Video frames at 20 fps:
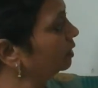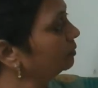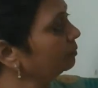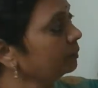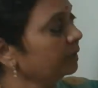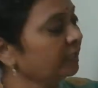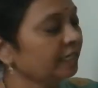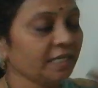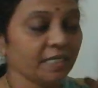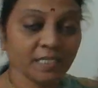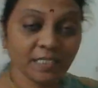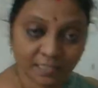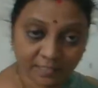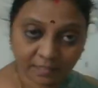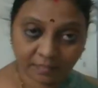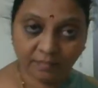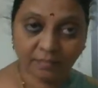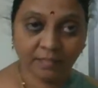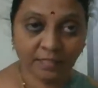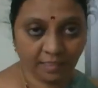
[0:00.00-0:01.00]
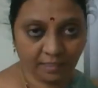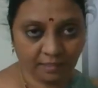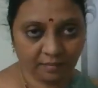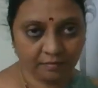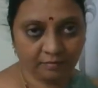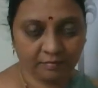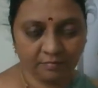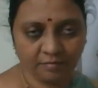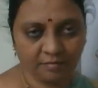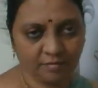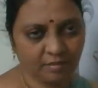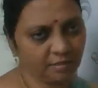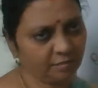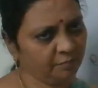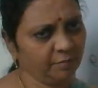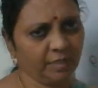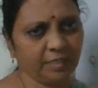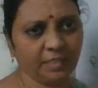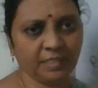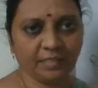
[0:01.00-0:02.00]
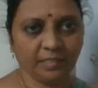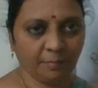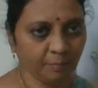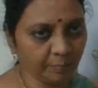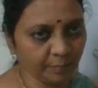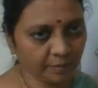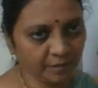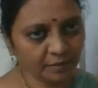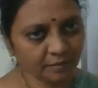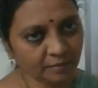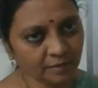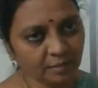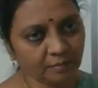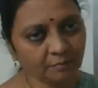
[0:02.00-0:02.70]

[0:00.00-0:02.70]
By inserting, just very simple.